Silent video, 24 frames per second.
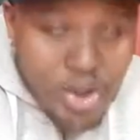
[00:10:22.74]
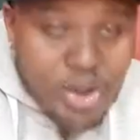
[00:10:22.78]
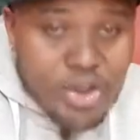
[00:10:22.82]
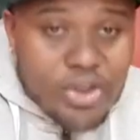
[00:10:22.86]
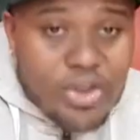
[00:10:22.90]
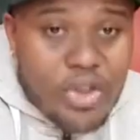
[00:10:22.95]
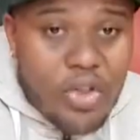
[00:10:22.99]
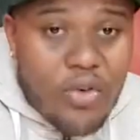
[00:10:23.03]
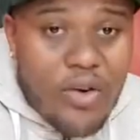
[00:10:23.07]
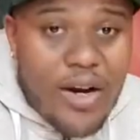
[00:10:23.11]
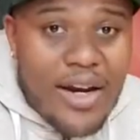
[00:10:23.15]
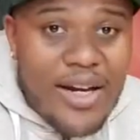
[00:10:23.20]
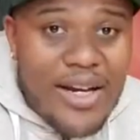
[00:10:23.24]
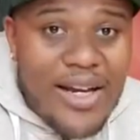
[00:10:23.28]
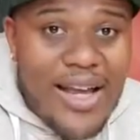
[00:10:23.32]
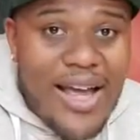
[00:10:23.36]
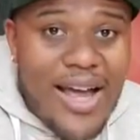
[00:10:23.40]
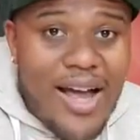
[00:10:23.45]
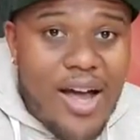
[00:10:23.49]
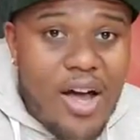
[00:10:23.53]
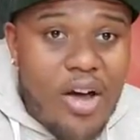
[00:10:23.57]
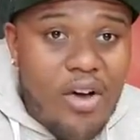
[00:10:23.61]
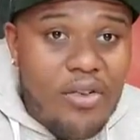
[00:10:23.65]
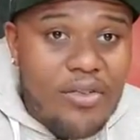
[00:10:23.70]
So right
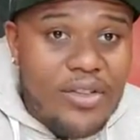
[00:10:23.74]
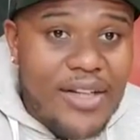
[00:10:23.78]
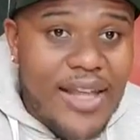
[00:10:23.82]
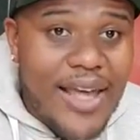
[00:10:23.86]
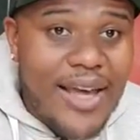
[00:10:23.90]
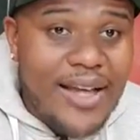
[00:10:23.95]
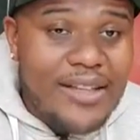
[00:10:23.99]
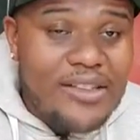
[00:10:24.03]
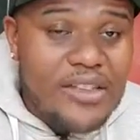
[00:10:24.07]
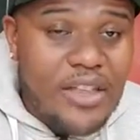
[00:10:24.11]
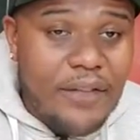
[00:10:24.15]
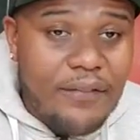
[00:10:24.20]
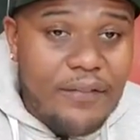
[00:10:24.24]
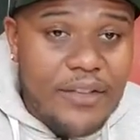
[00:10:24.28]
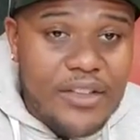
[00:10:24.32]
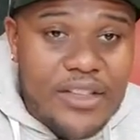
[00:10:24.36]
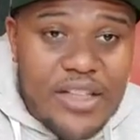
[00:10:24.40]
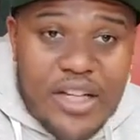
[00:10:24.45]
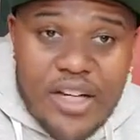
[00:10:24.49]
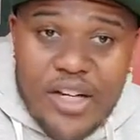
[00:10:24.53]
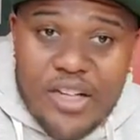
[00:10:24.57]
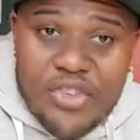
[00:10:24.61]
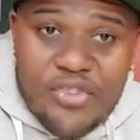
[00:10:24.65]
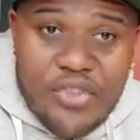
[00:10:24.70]
now, Dak is up for his
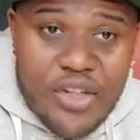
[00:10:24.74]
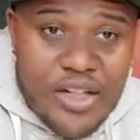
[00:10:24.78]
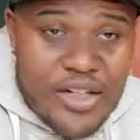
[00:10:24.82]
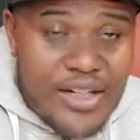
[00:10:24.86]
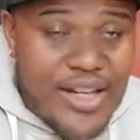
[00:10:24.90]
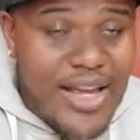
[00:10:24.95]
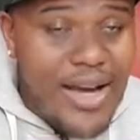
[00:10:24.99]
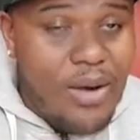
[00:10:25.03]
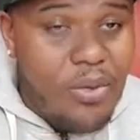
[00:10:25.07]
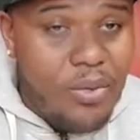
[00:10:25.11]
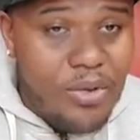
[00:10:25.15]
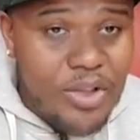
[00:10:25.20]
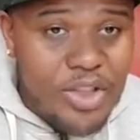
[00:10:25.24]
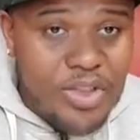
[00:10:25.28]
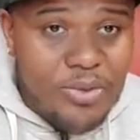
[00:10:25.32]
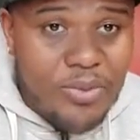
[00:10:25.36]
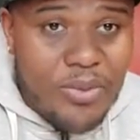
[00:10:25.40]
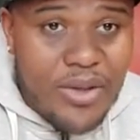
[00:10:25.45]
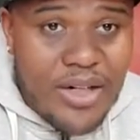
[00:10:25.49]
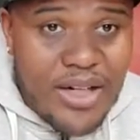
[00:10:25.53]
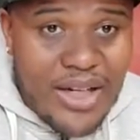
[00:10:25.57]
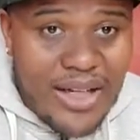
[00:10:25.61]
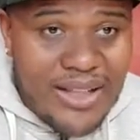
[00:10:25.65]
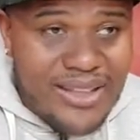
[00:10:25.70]
contract. Dak won his
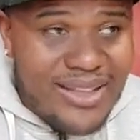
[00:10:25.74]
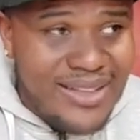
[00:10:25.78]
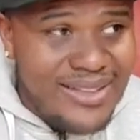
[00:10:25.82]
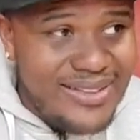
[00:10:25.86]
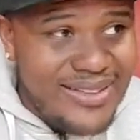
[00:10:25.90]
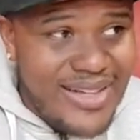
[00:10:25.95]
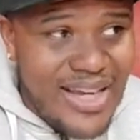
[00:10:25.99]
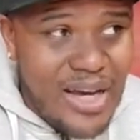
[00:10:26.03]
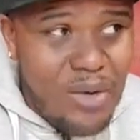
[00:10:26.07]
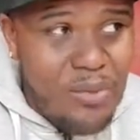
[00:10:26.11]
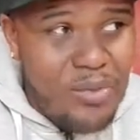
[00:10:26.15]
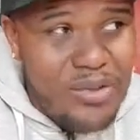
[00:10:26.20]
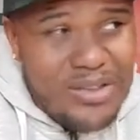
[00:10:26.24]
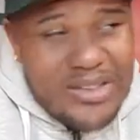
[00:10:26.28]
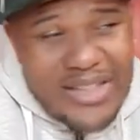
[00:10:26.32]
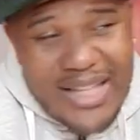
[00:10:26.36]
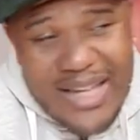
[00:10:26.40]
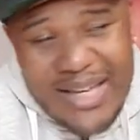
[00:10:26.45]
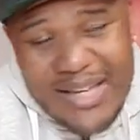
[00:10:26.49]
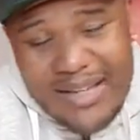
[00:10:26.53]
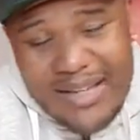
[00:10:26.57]
money. I think Dak won